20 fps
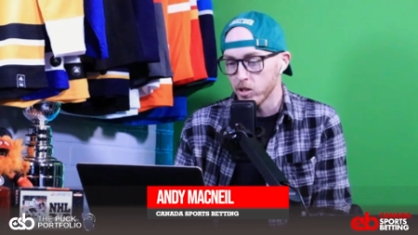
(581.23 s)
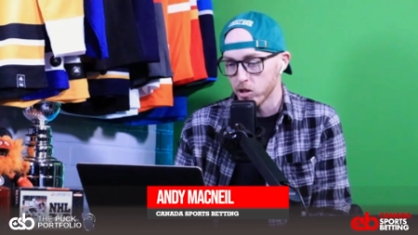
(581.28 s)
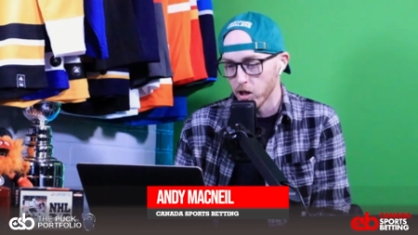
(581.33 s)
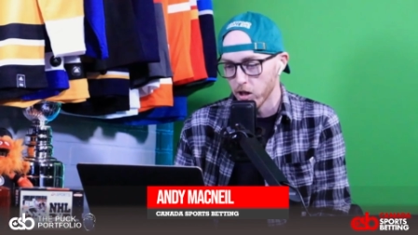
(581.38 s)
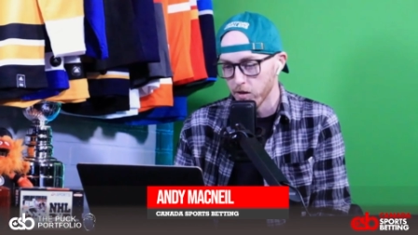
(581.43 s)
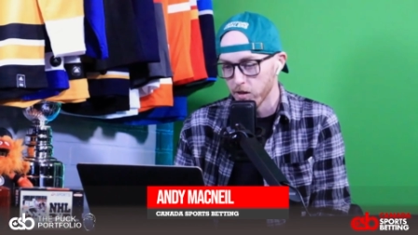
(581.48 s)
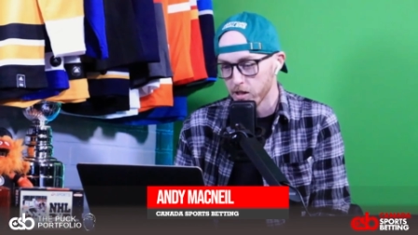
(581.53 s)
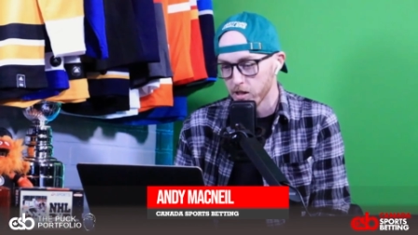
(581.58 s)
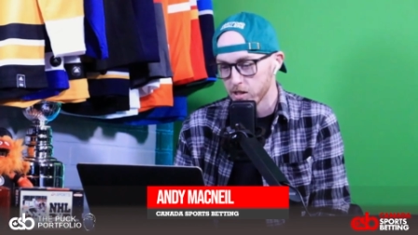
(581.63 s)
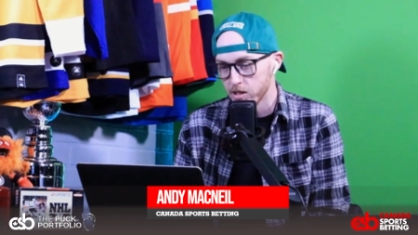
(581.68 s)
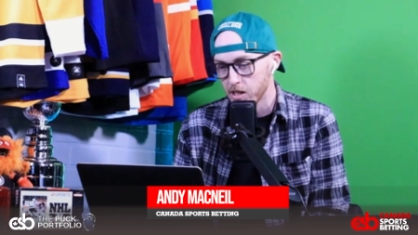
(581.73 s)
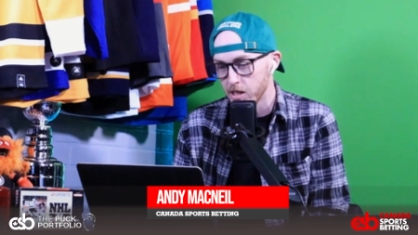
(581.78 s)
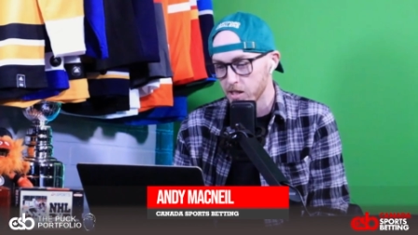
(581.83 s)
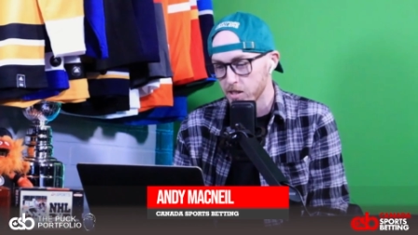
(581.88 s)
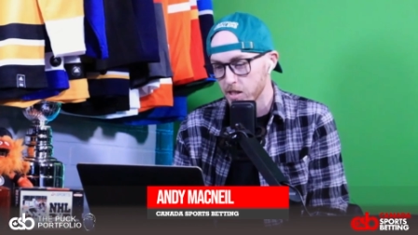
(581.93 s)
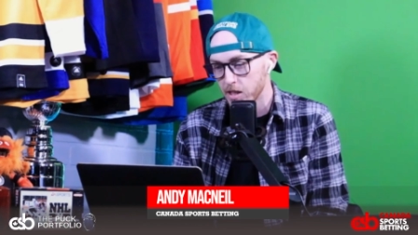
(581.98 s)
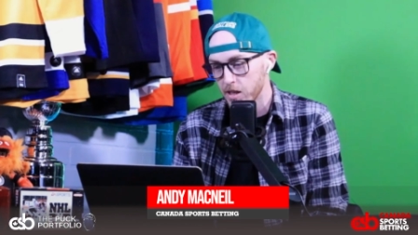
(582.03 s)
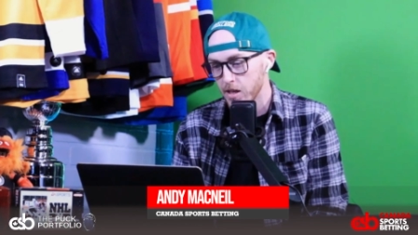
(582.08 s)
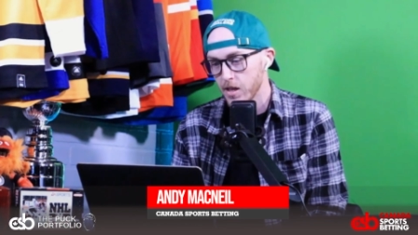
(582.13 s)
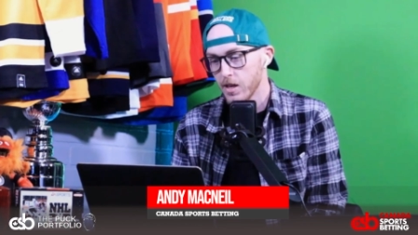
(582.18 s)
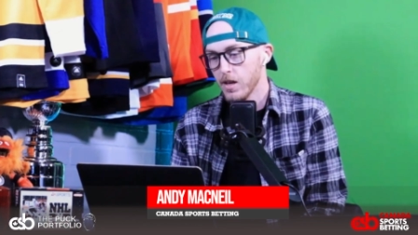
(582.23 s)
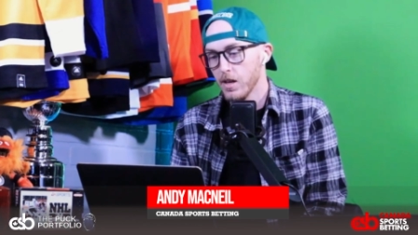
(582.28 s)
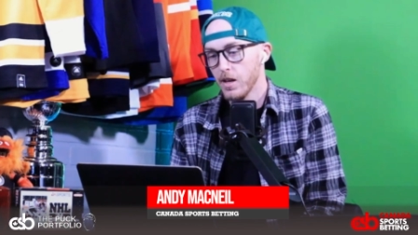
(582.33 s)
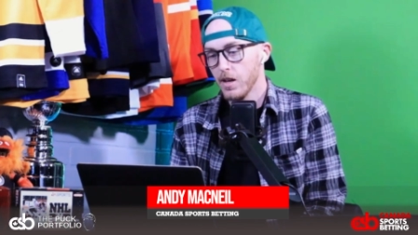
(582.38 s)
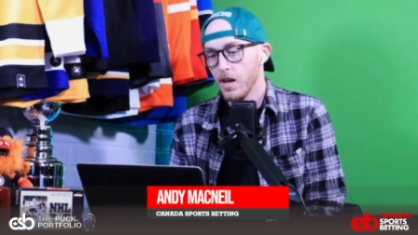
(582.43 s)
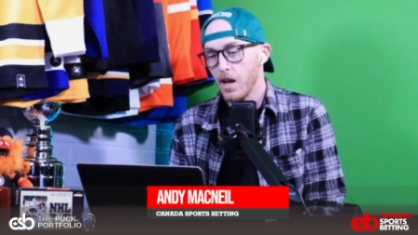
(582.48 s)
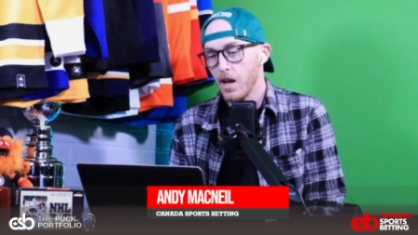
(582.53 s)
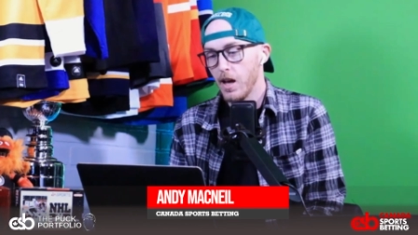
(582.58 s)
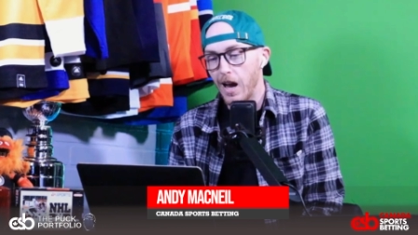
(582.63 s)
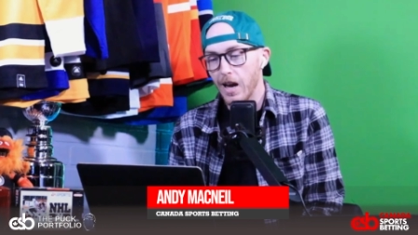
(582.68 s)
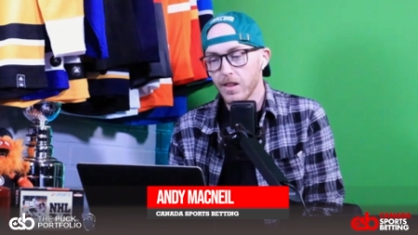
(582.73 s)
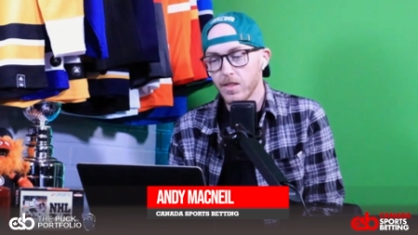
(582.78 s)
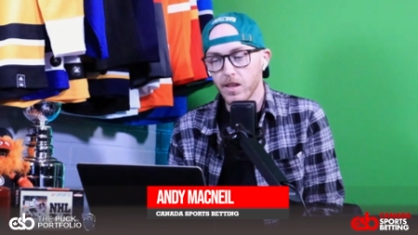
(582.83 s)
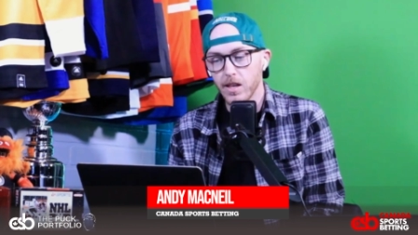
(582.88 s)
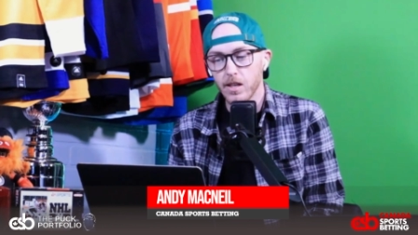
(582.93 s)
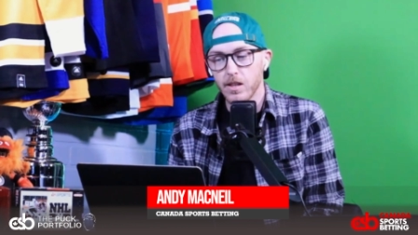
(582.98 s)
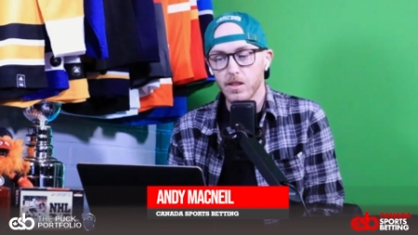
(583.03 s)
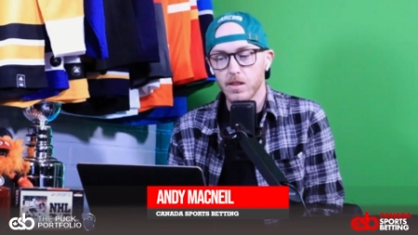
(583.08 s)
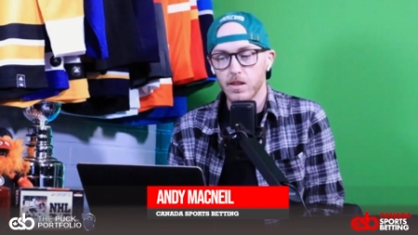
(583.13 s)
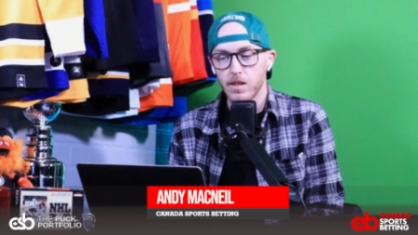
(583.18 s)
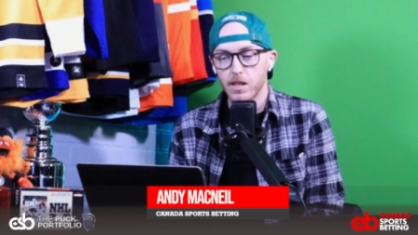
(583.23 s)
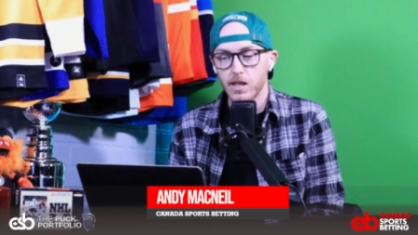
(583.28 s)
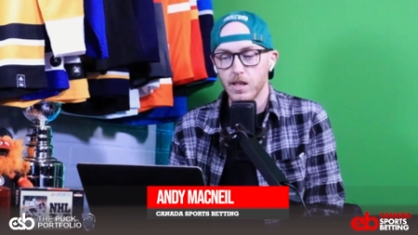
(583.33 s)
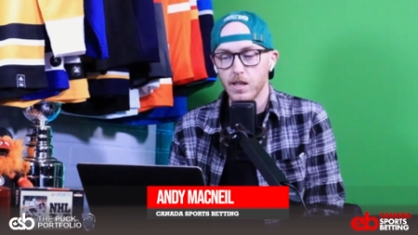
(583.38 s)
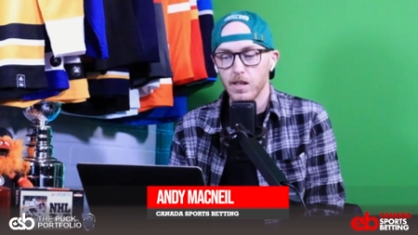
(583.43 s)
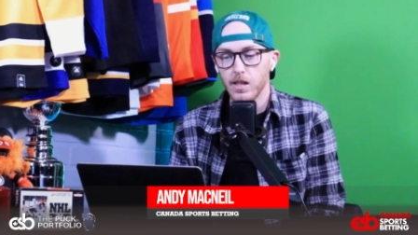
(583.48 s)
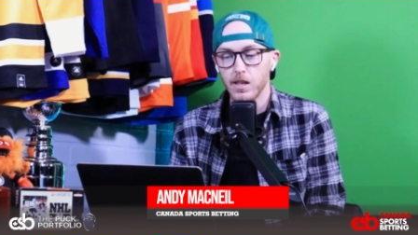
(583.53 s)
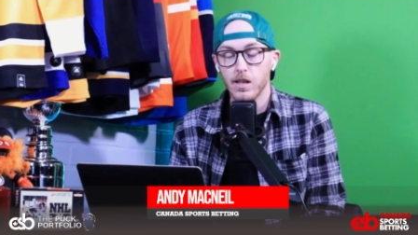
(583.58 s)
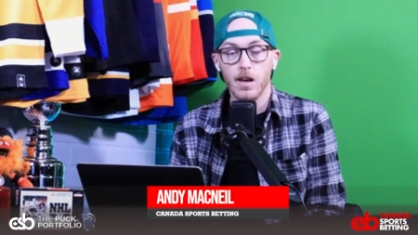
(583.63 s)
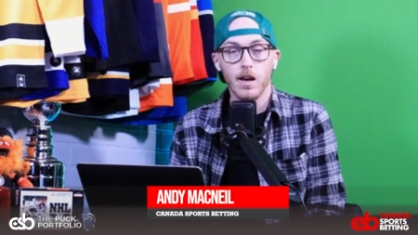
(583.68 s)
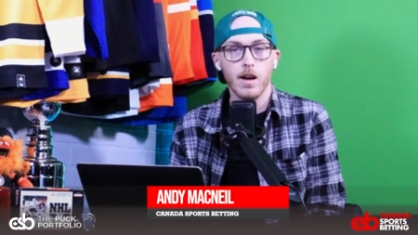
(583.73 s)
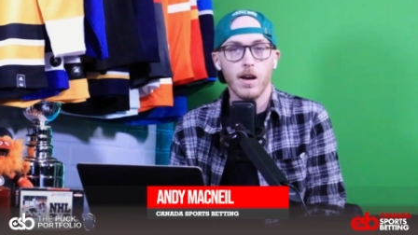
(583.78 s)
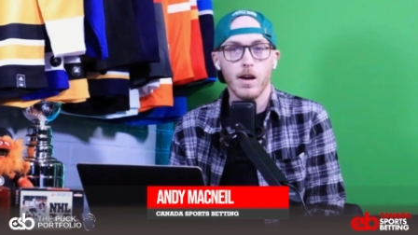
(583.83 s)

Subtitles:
AHL this season. I think the